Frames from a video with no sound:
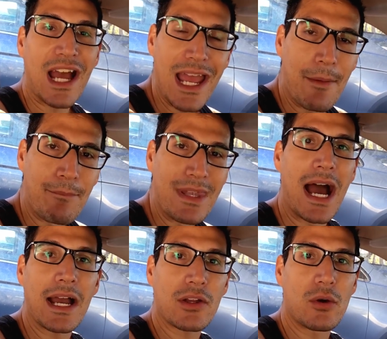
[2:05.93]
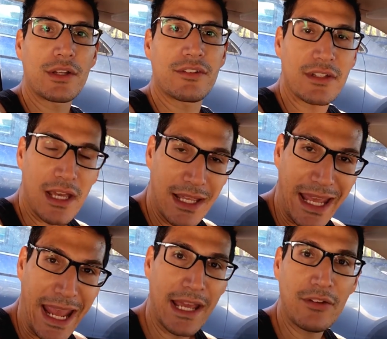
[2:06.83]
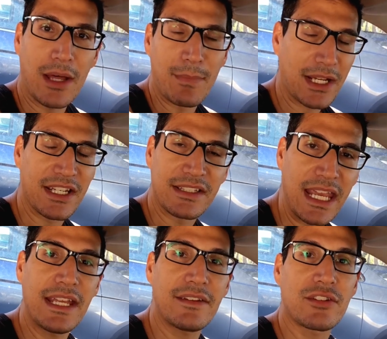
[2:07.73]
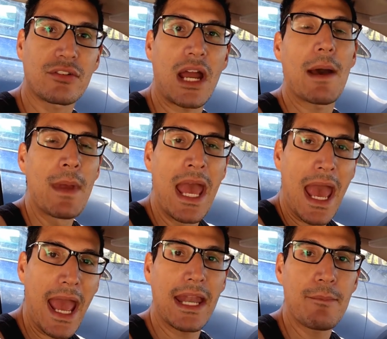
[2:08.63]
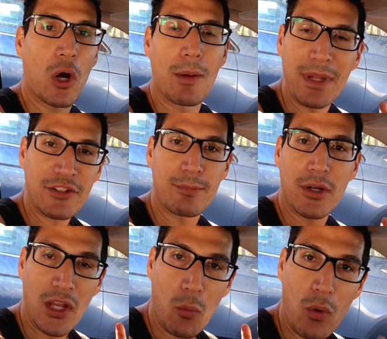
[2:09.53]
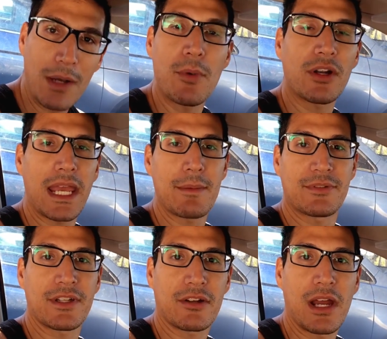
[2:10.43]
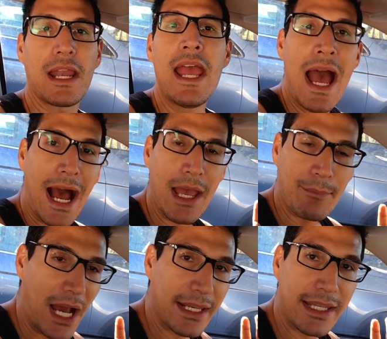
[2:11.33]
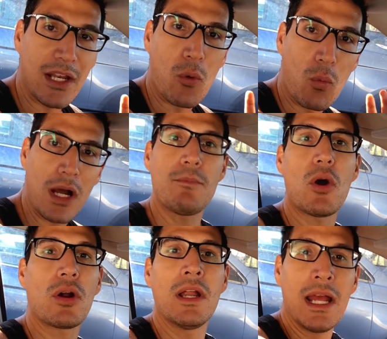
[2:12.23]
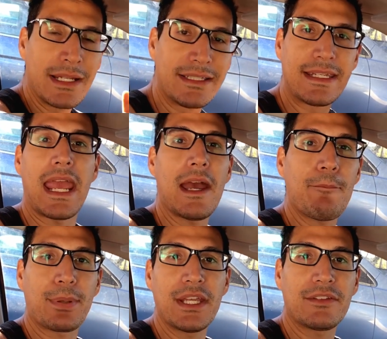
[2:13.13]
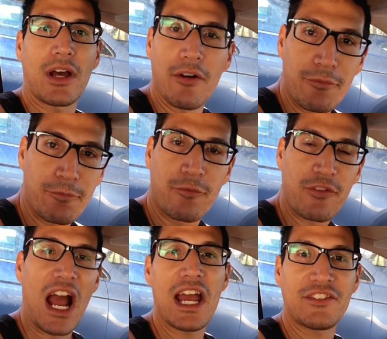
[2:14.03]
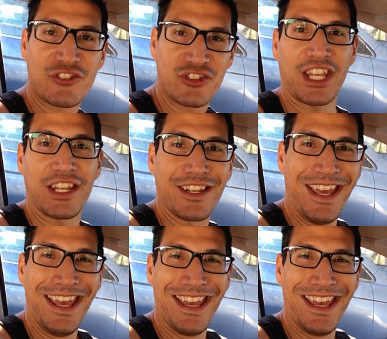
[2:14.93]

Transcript: I am not going to handle, I'm not going to take this crap anymore. I'm not smoking one more damn cigarette. I am not eating one more damn piece of fried chicken.